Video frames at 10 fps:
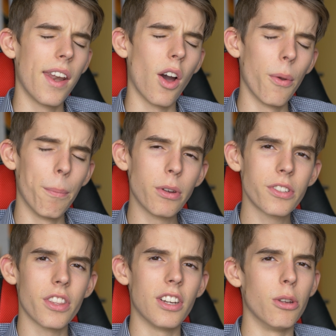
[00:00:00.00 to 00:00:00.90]
Now, on
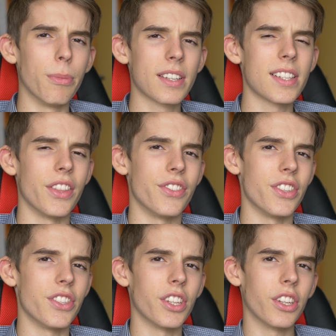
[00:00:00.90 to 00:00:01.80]
most of the Lumix
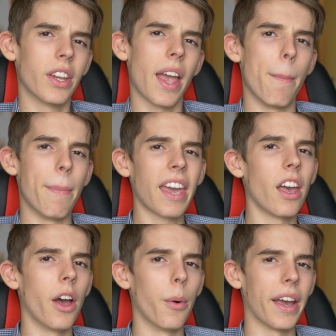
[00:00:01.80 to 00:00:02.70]
lenses, you get
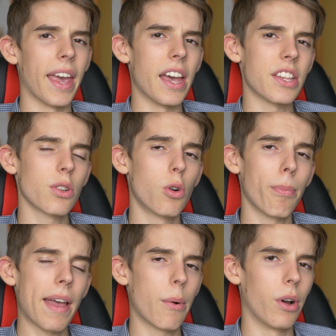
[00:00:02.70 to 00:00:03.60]
Mega OIS or
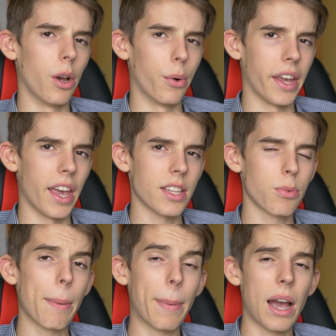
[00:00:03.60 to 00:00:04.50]
Power
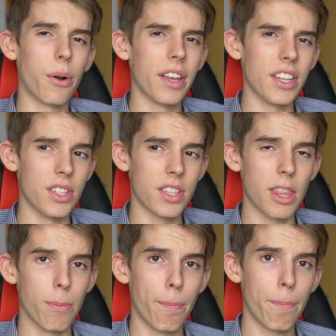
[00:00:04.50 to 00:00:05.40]
OIS, where power is
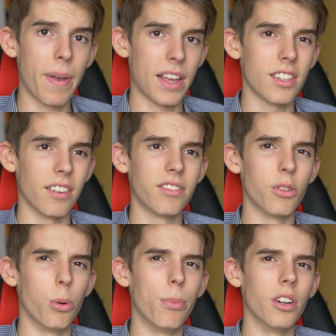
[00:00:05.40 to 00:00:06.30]
the better
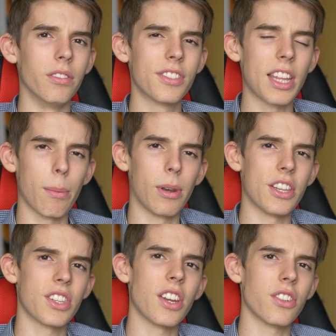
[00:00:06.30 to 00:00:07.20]
form of
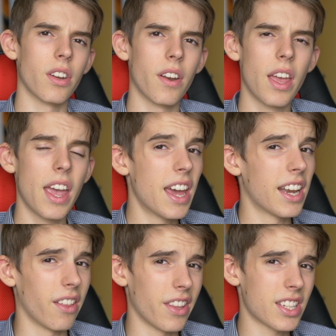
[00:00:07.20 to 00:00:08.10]
stabilization.
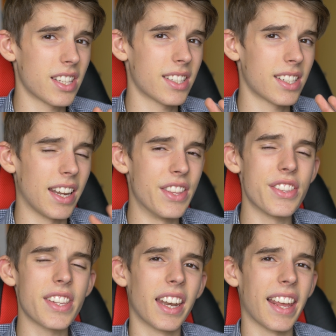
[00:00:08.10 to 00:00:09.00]
Now this
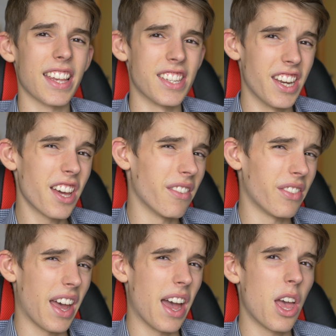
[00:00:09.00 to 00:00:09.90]
lens sadly has none
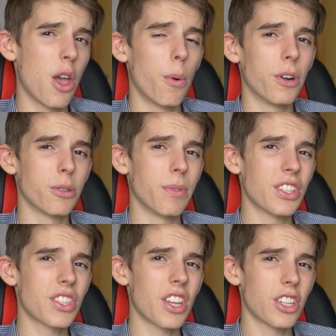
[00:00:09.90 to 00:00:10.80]
of that, which
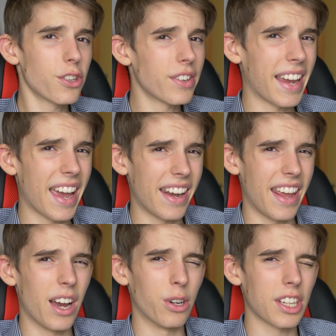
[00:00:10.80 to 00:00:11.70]
means that shooting
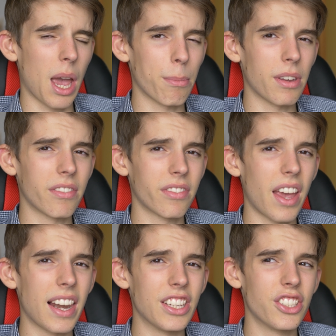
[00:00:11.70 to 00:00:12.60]
handheld can be
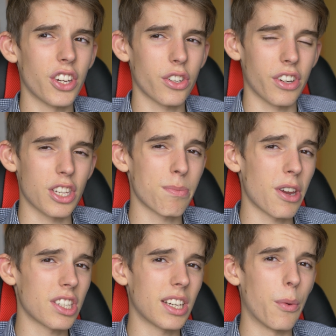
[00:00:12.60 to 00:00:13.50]
fairly jittery,
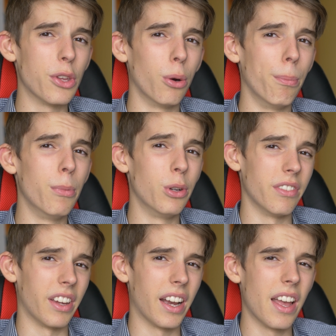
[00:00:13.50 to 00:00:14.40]
especially when you're
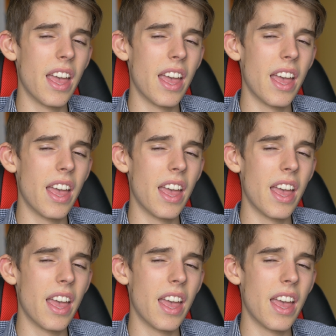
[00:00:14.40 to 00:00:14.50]
moving.